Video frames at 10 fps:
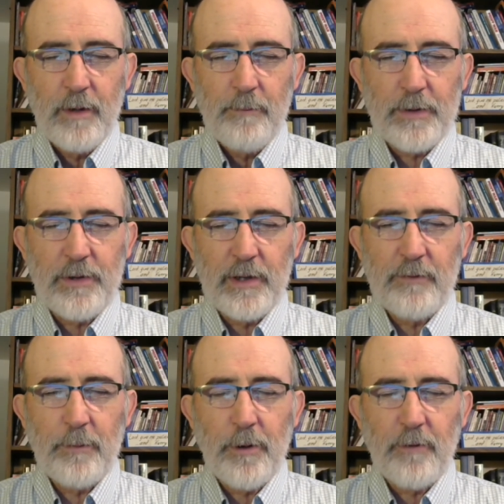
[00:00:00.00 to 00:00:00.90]
but to live
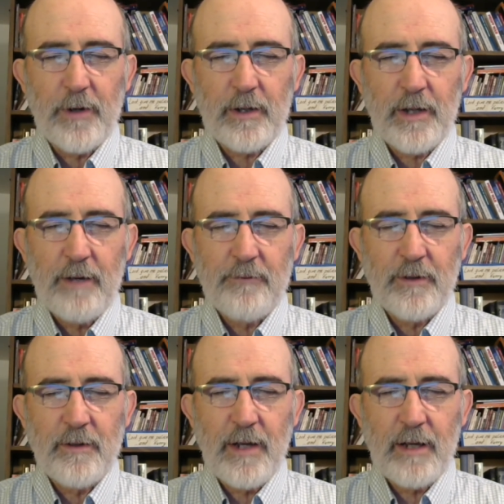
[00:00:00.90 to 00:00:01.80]
a perfect life and
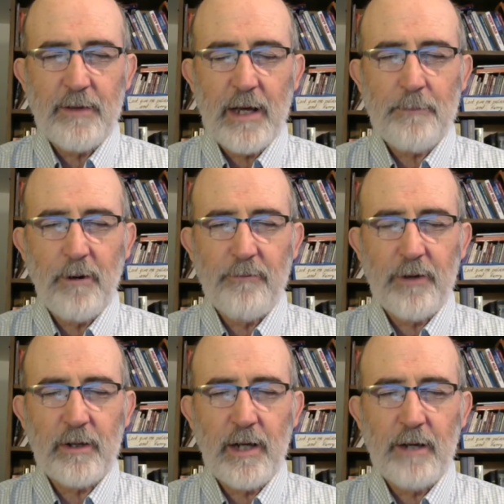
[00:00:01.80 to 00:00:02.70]
to take that
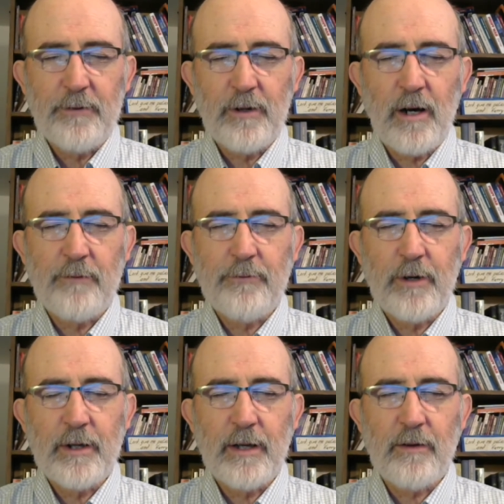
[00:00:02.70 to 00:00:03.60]
perfect life and offer
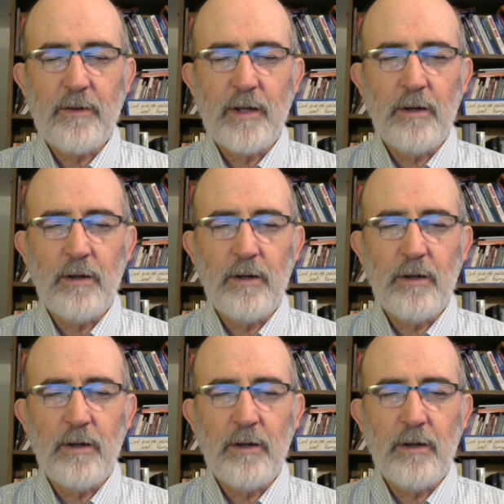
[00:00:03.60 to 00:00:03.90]
it as the